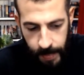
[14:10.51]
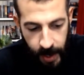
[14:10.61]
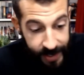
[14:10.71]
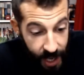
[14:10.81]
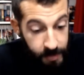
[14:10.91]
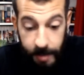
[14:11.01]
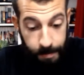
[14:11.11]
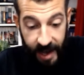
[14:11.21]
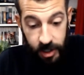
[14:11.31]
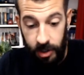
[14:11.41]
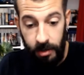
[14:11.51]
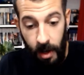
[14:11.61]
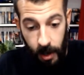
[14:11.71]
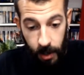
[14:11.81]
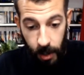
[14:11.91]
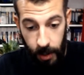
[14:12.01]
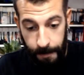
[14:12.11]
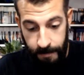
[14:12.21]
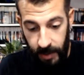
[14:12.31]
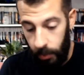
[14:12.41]
gaming passion
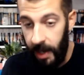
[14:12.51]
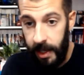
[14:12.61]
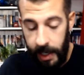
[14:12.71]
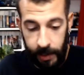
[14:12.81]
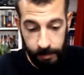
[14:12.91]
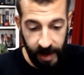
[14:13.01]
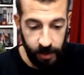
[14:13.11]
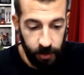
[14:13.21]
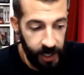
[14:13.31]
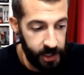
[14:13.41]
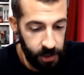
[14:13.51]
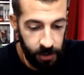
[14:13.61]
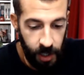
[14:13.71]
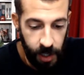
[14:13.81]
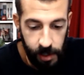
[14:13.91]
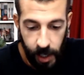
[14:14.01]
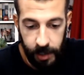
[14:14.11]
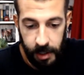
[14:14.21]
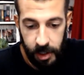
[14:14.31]
right here in my collection, and it's